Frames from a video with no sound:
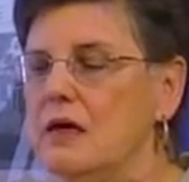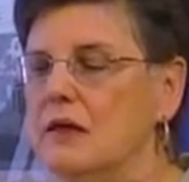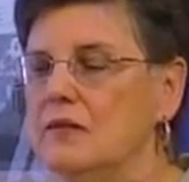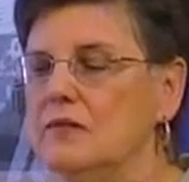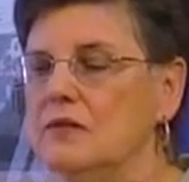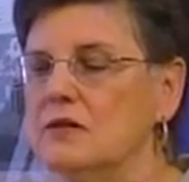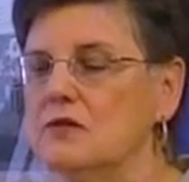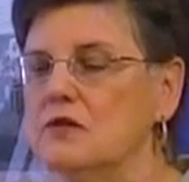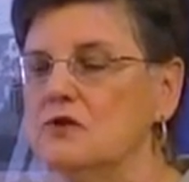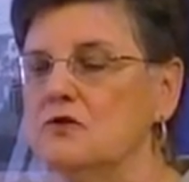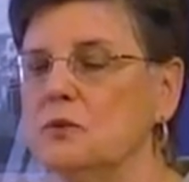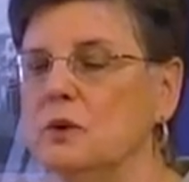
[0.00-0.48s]

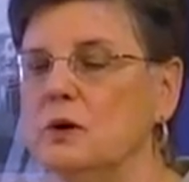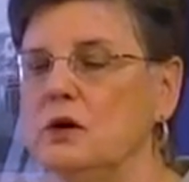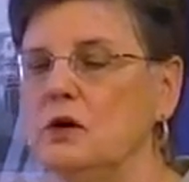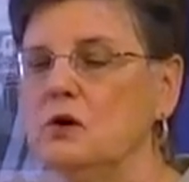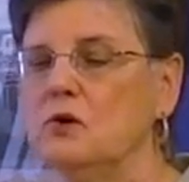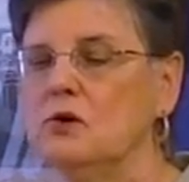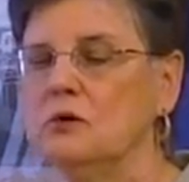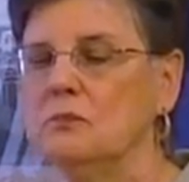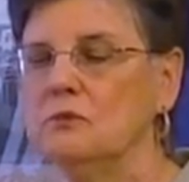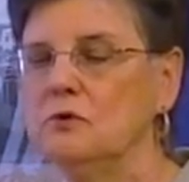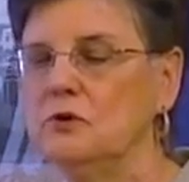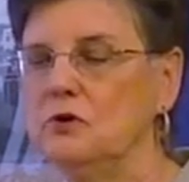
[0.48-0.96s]
This is where you
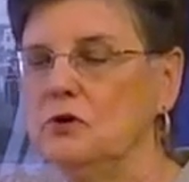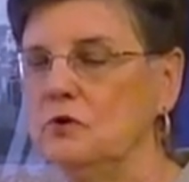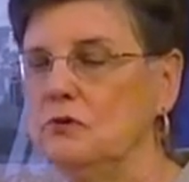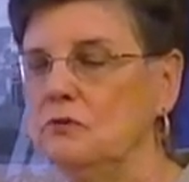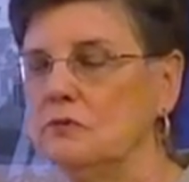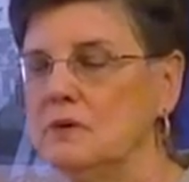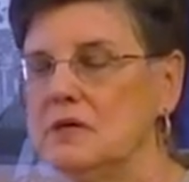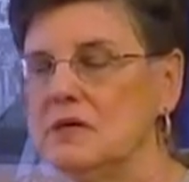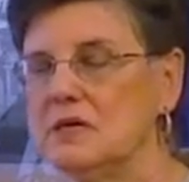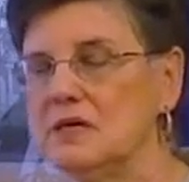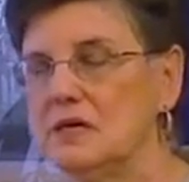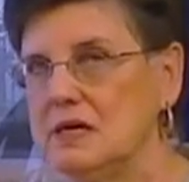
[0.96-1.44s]
can put your
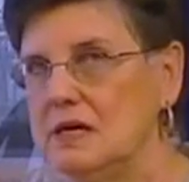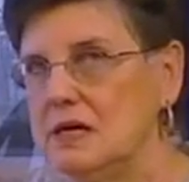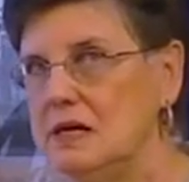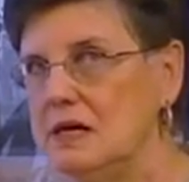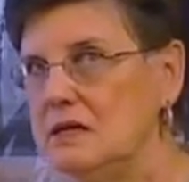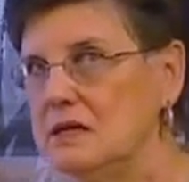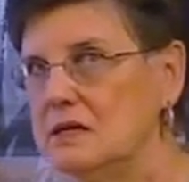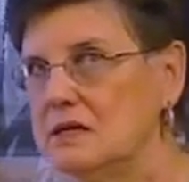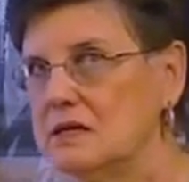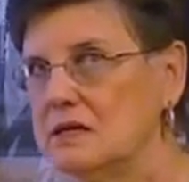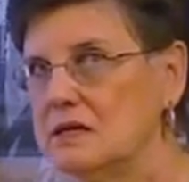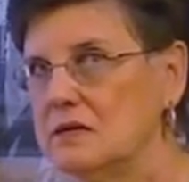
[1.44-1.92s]

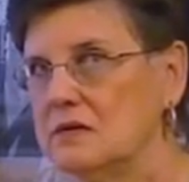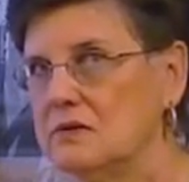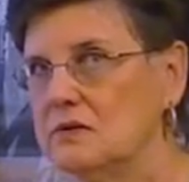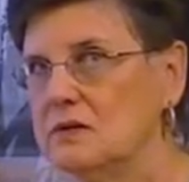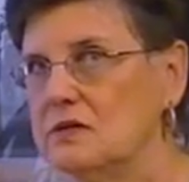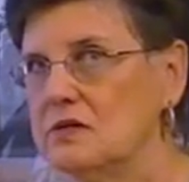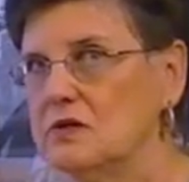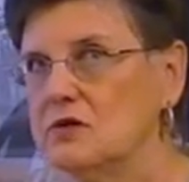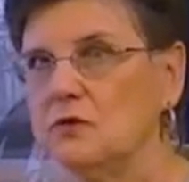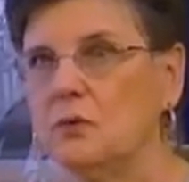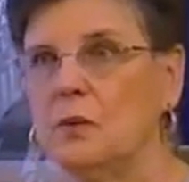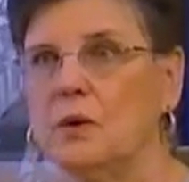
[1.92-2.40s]
receipts,
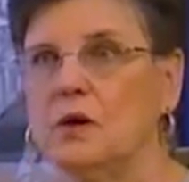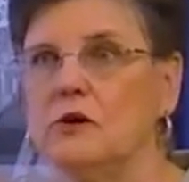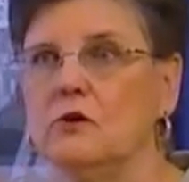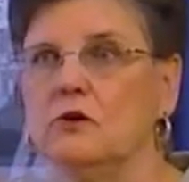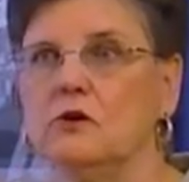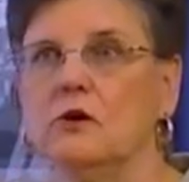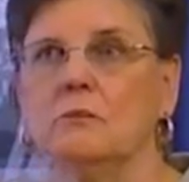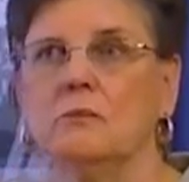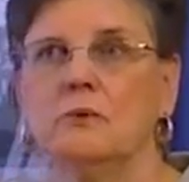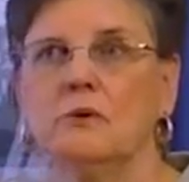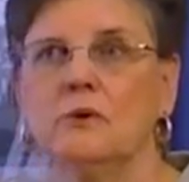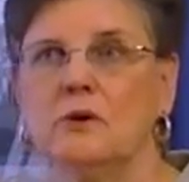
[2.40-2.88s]
this is where you
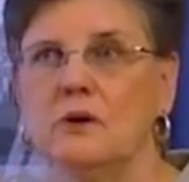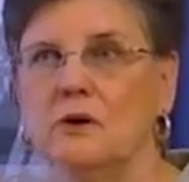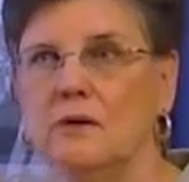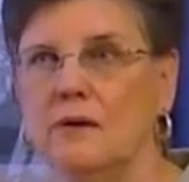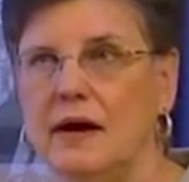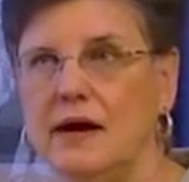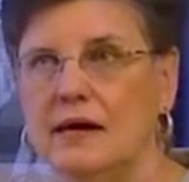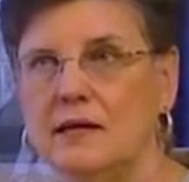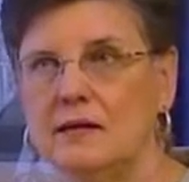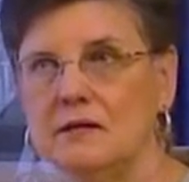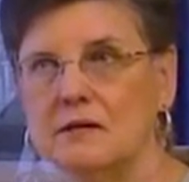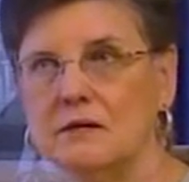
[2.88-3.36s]
can put your
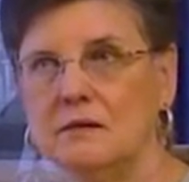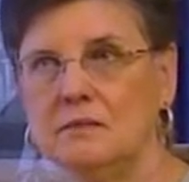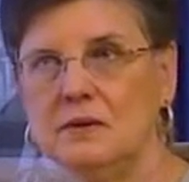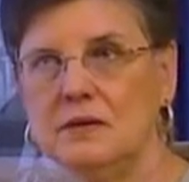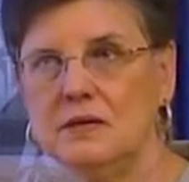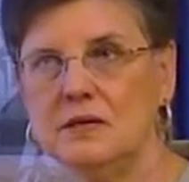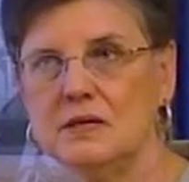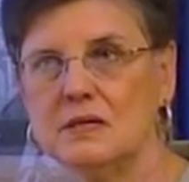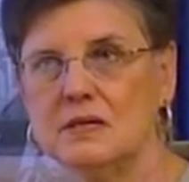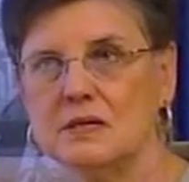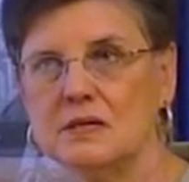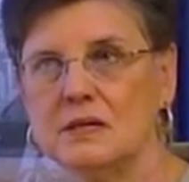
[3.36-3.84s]

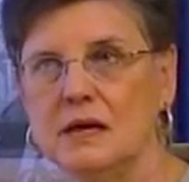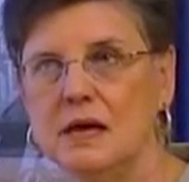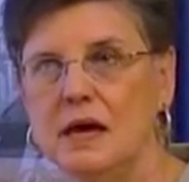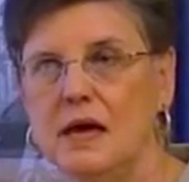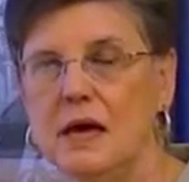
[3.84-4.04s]
estimates,